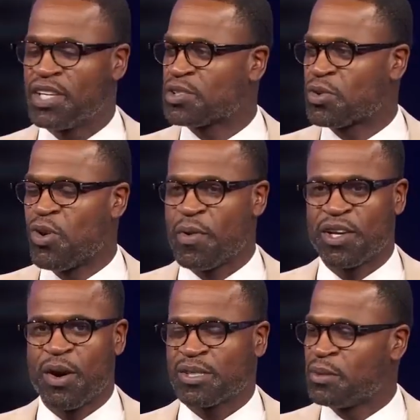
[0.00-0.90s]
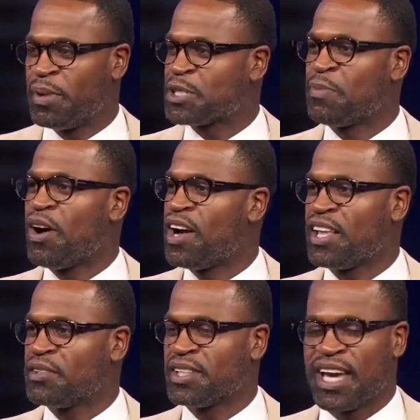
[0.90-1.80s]
can score. We know he's the best ball
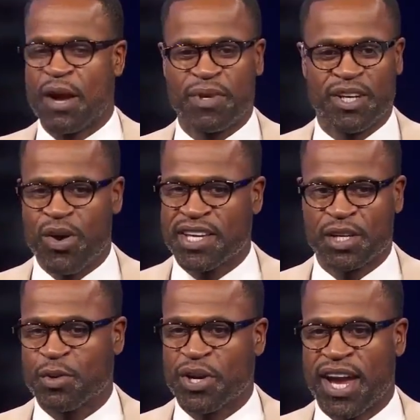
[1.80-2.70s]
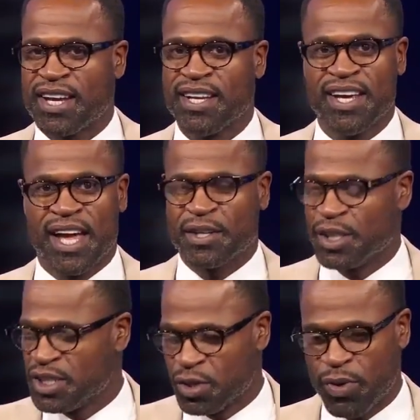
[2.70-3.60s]
handler in the game. We know he can create, and
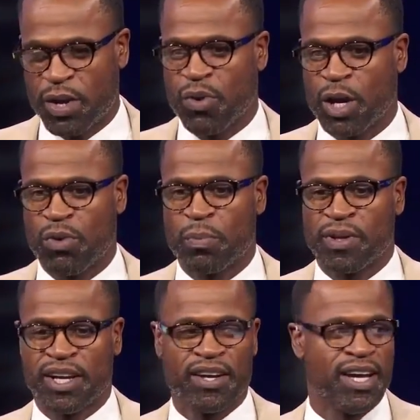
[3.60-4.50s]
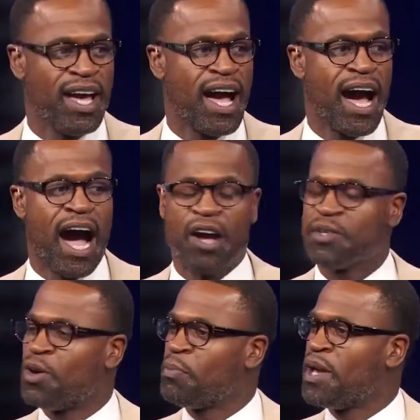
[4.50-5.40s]
he's a great one-on-one player. How are
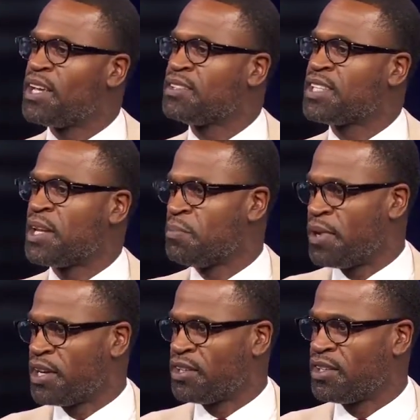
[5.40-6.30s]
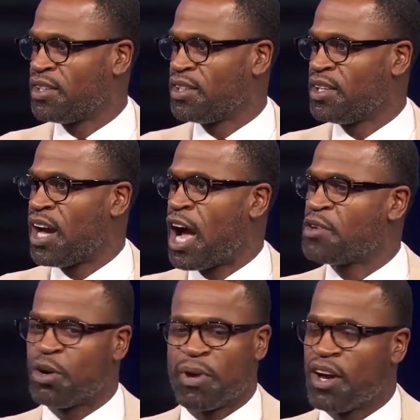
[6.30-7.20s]
you going to make Tatum better? How are you
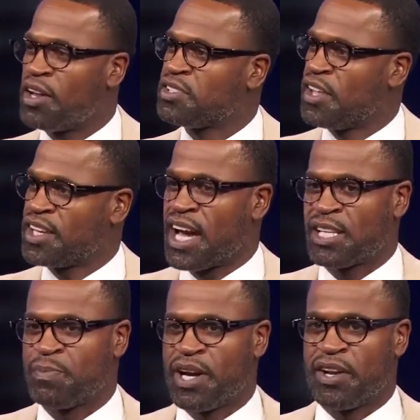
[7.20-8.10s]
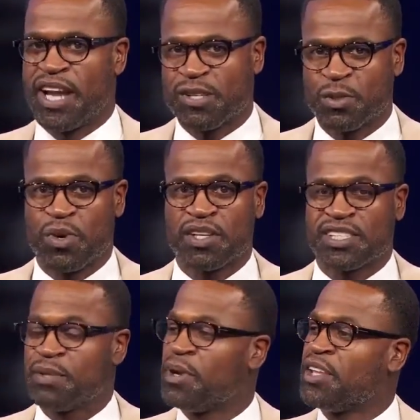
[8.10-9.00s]
going to make all these other guys right. better? And that's what we want to
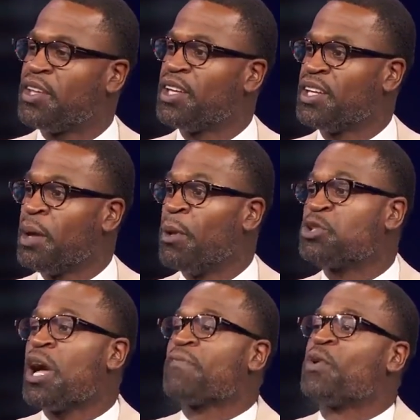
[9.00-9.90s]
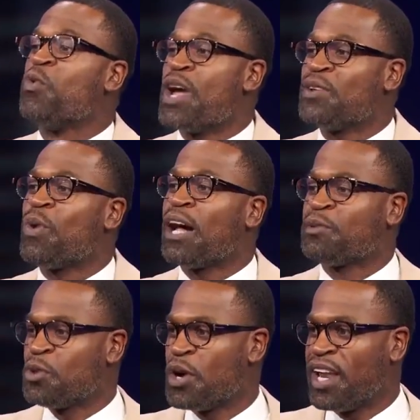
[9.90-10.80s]
see. And but, a process. But you have to win while
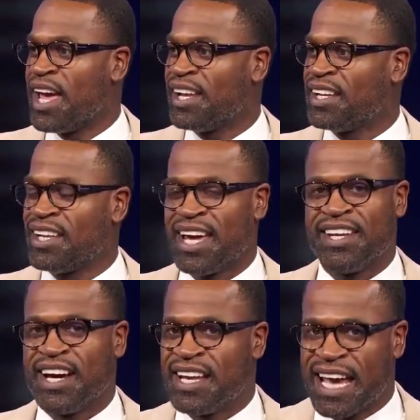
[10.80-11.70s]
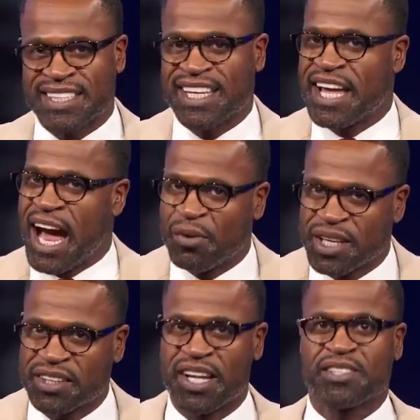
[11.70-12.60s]
doing that. Yes. And uh, like I said, I don't
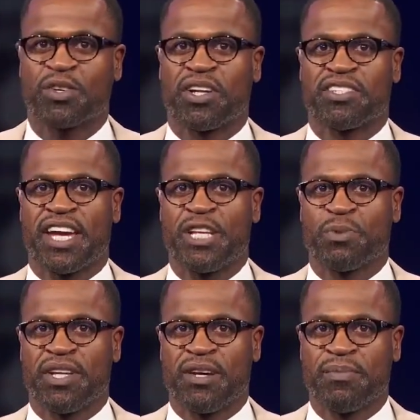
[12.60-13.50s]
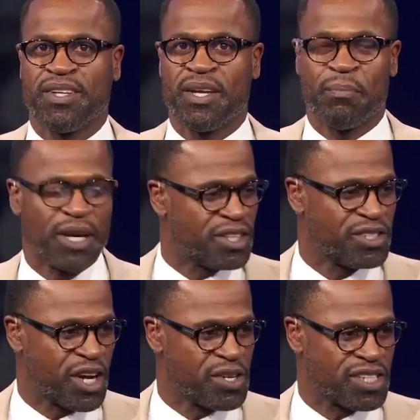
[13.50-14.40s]
think nothing's going to change with him but the
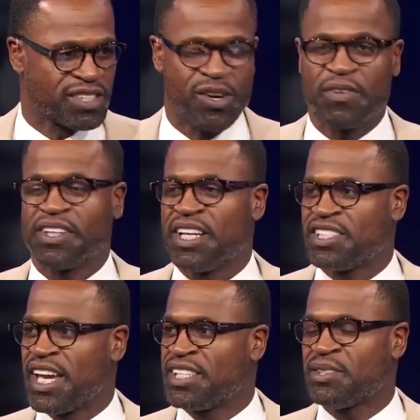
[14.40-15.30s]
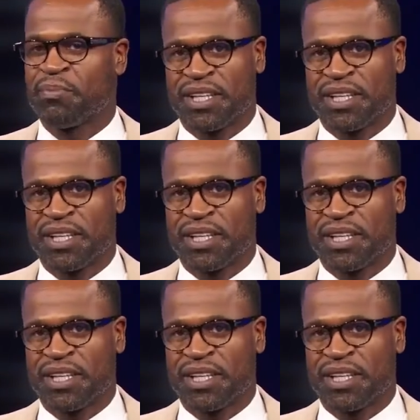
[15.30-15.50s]
jersey. That's the only thing that's changing. But